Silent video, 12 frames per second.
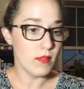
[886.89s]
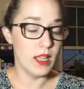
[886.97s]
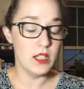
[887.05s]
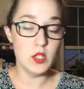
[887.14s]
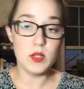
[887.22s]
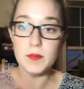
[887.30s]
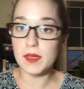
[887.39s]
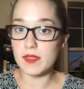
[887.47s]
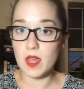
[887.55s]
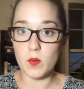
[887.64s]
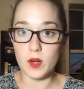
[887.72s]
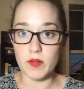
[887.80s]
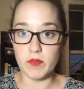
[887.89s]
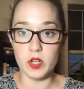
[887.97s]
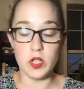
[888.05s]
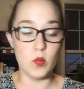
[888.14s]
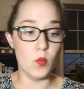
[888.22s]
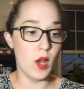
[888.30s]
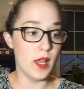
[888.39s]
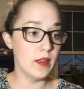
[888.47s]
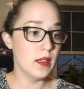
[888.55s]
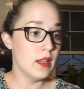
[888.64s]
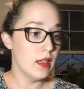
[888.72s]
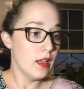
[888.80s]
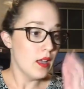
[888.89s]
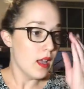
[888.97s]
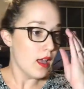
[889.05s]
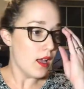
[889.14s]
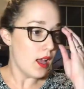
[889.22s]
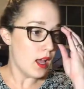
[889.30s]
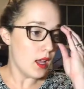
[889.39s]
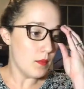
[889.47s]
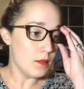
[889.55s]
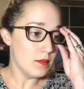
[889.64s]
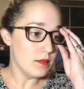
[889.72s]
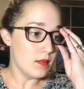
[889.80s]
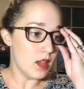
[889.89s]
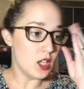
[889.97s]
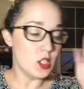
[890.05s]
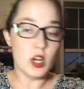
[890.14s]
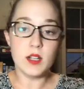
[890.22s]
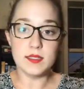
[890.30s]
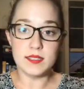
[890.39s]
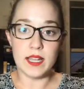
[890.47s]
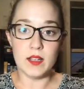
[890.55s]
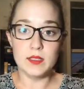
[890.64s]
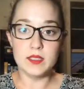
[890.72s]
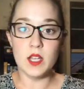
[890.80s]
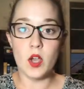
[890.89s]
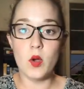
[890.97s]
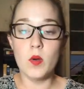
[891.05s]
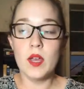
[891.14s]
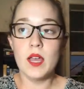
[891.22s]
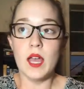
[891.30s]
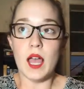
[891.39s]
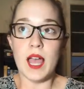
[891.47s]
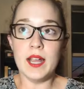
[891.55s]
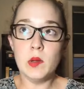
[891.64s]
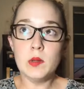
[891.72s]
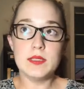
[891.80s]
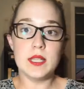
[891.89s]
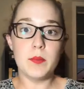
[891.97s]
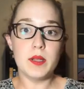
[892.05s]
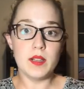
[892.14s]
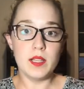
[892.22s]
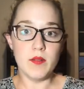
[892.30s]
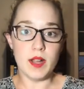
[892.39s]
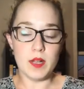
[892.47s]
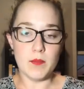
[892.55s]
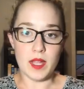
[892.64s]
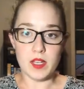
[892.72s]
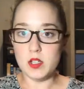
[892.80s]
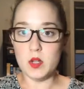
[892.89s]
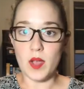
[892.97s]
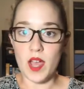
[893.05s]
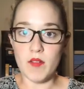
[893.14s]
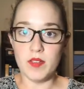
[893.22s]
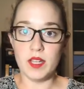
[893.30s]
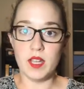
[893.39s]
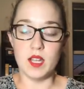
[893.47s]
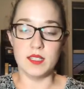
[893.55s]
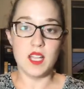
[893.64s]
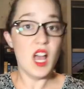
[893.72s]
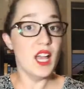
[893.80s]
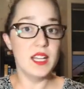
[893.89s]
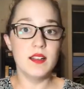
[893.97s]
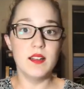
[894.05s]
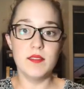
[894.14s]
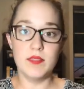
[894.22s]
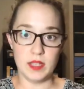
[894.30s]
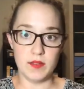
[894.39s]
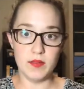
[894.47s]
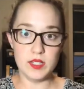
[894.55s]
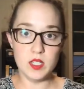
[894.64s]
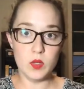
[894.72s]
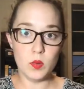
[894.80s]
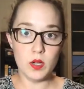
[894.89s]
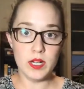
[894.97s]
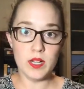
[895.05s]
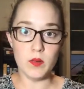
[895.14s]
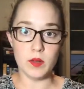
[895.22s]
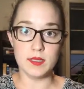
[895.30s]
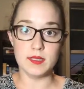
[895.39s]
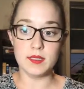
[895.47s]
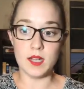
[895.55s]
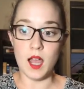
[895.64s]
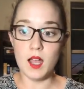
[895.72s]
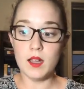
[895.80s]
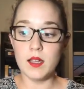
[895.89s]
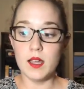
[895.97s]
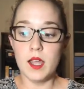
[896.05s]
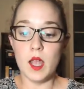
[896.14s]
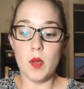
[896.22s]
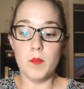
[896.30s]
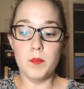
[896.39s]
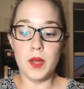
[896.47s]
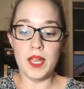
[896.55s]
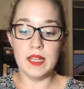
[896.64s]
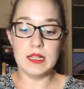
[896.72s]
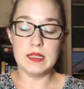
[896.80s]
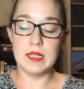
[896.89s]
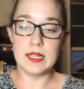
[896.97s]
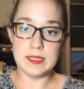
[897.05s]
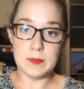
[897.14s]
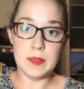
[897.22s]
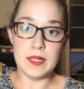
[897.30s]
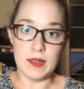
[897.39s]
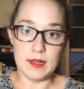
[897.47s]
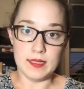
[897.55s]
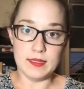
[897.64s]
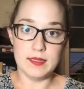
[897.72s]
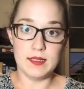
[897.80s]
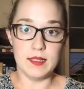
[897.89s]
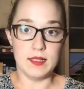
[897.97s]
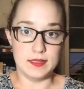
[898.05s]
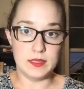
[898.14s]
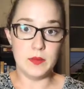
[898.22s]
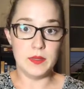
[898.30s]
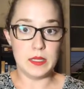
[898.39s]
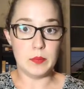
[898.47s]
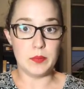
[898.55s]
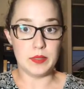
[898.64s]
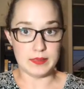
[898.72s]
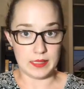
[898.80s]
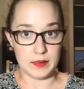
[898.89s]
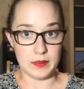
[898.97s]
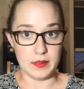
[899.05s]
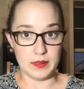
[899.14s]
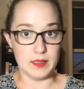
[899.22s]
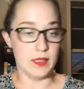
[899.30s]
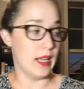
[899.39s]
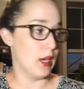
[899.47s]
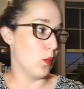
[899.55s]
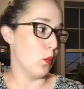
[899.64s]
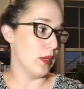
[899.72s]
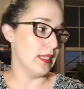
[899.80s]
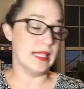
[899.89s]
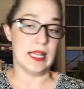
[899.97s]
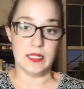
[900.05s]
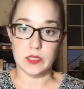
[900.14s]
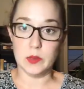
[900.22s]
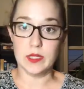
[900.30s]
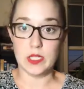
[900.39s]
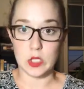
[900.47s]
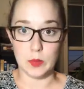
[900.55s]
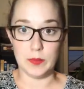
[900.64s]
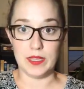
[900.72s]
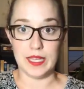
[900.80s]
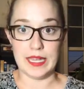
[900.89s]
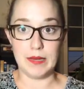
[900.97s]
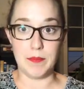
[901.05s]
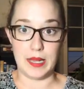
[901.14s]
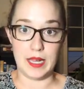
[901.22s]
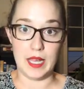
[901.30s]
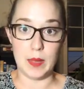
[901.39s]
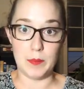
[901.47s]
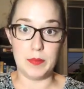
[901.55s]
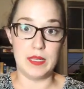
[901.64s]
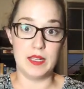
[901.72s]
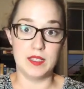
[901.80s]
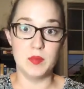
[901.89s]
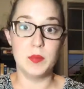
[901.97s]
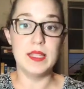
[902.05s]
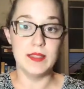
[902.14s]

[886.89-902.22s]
And you can make that whatever you want. A trunk sale. So I don't typically recommend you having a ton of inventory on stock, But let's be honest, as unique presenters, like, we tend to accumulate makeup because we